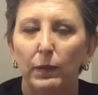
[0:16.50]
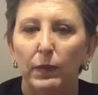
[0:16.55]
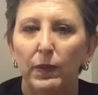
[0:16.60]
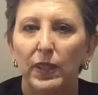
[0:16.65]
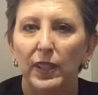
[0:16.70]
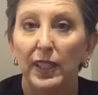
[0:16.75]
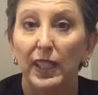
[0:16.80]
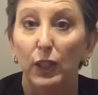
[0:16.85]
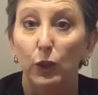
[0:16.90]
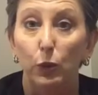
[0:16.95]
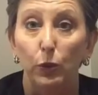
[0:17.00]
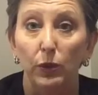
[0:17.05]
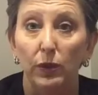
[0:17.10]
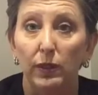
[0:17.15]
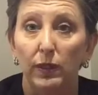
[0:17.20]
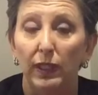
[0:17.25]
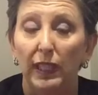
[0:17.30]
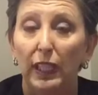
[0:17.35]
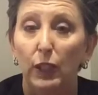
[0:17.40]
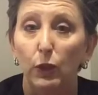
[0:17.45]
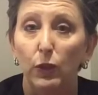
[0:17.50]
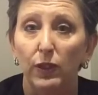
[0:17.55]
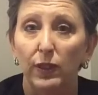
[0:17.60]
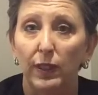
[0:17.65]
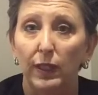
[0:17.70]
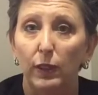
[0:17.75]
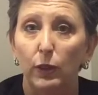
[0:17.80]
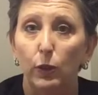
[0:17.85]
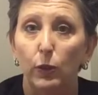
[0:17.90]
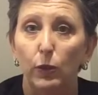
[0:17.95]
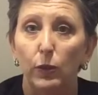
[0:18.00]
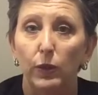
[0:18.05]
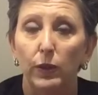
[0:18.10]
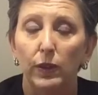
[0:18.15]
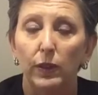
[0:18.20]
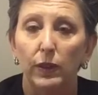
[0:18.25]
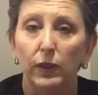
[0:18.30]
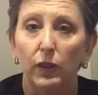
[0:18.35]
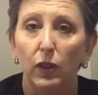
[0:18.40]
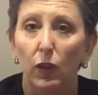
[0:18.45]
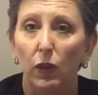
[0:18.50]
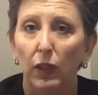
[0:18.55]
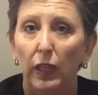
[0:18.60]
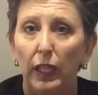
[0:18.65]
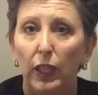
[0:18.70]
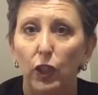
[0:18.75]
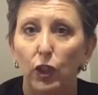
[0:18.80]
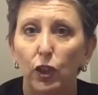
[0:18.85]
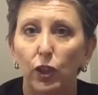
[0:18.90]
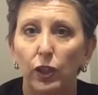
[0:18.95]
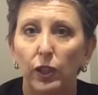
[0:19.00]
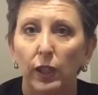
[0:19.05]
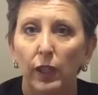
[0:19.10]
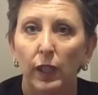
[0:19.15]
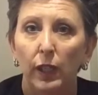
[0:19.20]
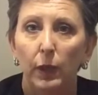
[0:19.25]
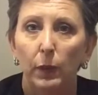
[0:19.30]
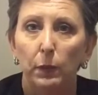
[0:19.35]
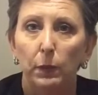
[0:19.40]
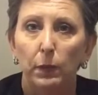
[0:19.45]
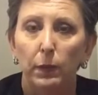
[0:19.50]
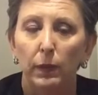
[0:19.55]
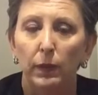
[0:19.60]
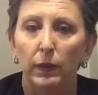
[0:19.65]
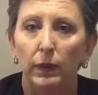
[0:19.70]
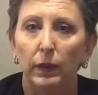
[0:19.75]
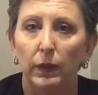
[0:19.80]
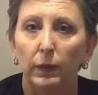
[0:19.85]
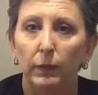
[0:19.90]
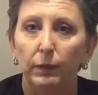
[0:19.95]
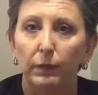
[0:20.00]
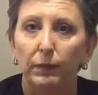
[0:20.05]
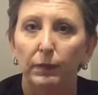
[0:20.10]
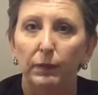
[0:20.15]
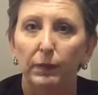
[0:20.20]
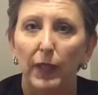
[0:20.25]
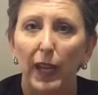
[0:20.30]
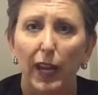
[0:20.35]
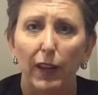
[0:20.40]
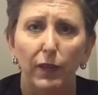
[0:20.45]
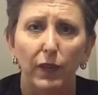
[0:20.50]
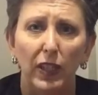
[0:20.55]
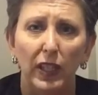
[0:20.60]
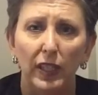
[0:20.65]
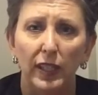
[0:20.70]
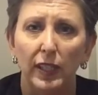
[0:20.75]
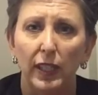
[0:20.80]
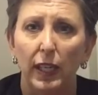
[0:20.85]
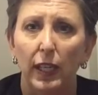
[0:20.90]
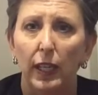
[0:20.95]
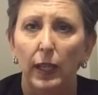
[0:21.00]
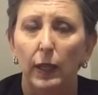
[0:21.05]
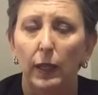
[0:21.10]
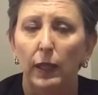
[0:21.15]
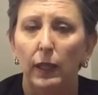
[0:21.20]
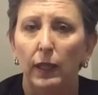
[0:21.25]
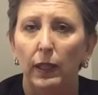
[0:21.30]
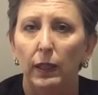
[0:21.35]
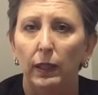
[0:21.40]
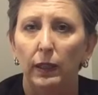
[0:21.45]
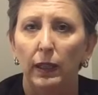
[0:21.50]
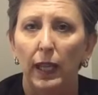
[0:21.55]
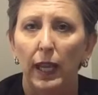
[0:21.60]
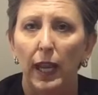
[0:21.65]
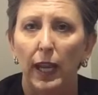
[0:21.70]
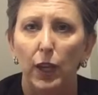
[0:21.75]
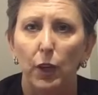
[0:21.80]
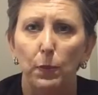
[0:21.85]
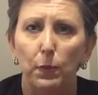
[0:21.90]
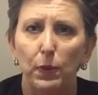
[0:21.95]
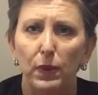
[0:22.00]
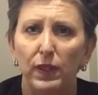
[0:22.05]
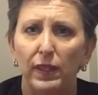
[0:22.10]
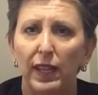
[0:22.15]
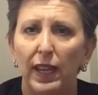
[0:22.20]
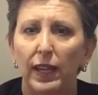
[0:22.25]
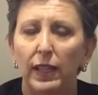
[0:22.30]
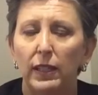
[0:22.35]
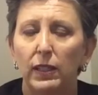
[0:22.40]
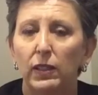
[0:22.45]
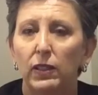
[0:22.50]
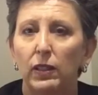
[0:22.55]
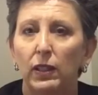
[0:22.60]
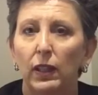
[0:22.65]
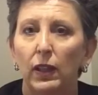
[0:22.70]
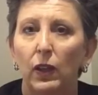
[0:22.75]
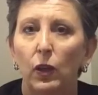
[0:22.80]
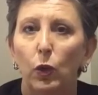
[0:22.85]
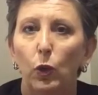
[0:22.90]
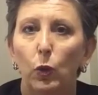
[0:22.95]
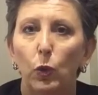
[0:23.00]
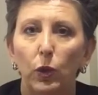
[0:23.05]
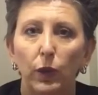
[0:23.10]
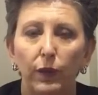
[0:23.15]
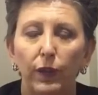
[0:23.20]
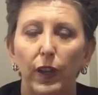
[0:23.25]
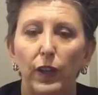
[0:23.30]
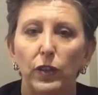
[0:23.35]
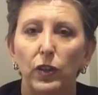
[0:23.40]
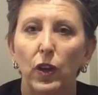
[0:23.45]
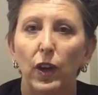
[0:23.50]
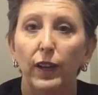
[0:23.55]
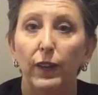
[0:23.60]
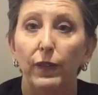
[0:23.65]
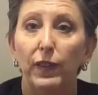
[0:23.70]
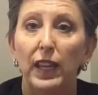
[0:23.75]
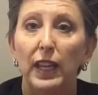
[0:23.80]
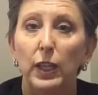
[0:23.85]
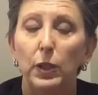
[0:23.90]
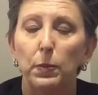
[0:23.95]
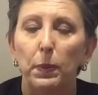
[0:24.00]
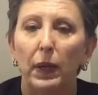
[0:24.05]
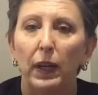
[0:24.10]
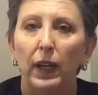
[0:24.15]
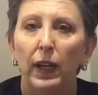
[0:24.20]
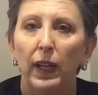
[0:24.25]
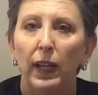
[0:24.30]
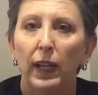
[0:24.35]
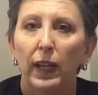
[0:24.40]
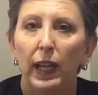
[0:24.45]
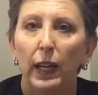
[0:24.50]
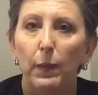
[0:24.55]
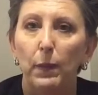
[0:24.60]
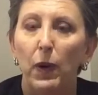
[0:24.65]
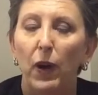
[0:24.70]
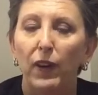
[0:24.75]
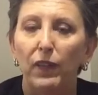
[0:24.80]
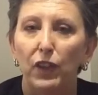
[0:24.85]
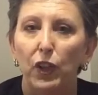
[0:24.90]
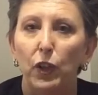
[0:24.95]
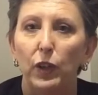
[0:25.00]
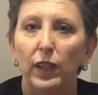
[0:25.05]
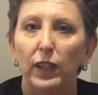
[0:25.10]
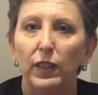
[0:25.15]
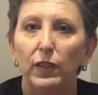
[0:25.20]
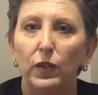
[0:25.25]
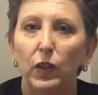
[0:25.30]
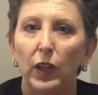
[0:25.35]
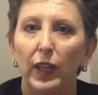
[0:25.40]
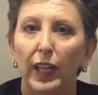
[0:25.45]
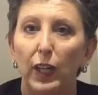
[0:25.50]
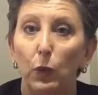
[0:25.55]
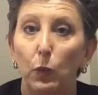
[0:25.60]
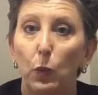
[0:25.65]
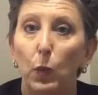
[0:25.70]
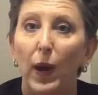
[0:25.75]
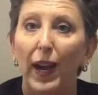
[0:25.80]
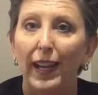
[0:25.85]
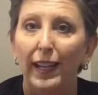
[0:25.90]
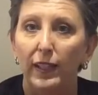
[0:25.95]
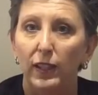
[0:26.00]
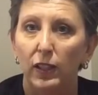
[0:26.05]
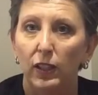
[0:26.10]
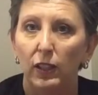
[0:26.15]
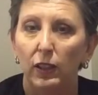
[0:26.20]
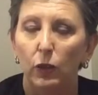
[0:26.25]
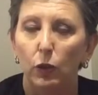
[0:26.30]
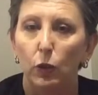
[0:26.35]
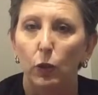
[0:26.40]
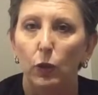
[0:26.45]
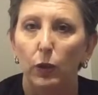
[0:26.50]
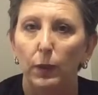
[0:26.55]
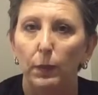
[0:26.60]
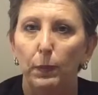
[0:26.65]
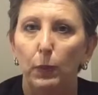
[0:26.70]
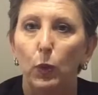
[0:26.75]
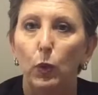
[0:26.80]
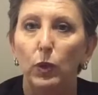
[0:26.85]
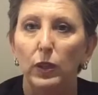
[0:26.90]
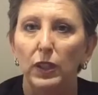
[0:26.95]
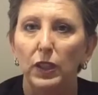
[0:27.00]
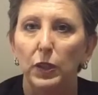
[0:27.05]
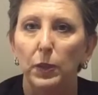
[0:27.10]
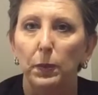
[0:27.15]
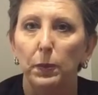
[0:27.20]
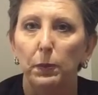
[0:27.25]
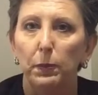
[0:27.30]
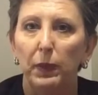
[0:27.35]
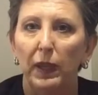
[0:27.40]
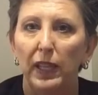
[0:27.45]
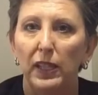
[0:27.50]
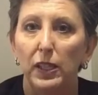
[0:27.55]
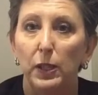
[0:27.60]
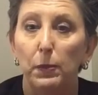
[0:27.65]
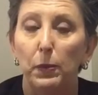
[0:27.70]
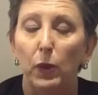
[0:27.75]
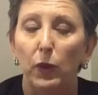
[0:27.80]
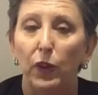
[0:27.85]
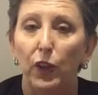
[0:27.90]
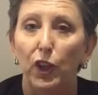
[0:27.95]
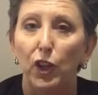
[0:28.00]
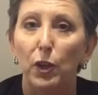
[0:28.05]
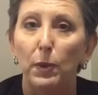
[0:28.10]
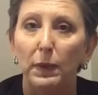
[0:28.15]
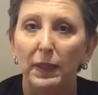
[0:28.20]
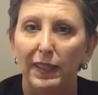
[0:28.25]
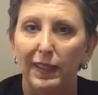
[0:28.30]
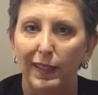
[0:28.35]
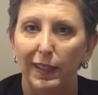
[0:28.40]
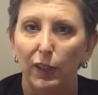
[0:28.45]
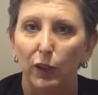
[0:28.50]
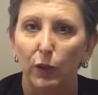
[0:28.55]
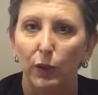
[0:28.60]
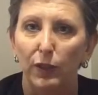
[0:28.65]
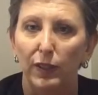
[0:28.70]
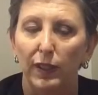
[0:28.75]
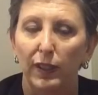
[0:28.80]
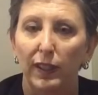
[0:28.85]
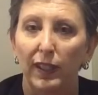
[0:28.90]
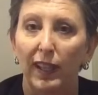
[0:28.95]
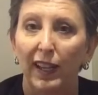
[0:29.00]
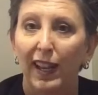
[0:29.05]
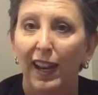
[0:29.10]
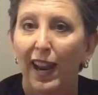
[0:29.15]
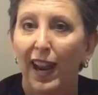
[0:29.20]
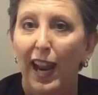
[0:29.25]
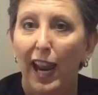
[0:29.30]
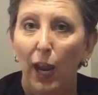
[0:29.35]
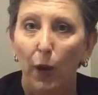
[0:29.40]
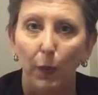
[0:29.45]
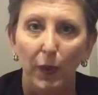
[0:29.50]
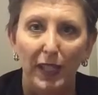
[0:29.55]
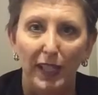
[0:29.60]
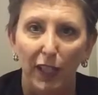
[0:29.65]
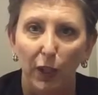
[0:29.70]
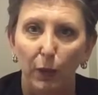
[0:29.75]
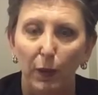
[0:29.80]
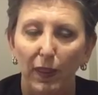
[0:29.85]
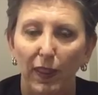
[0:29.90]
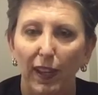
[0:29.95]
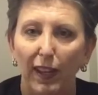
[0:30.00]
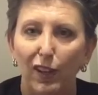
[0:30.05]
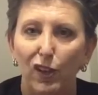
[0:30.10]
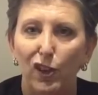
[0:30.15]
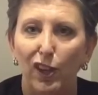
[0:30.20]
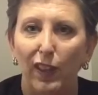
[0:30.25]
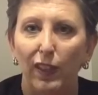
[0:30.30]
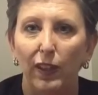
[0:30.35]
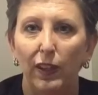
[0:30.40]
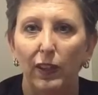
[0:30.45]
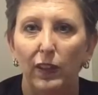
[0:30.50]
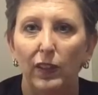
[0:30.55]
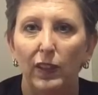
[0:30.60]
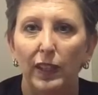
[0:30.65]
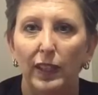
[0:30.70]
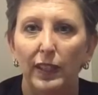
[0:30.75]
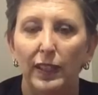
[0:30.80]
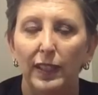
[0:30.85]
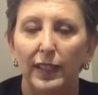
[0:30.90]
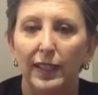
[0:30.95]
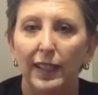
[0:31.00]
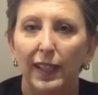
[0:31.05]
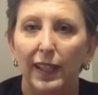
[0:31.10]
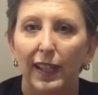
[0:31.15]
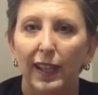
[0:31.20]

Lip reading: skills, legal skills, knowledge, advocacy, how you present, all of those kind of things. But in my view, there's very little weight or importance placed upon the human skills and how we deal with each other, and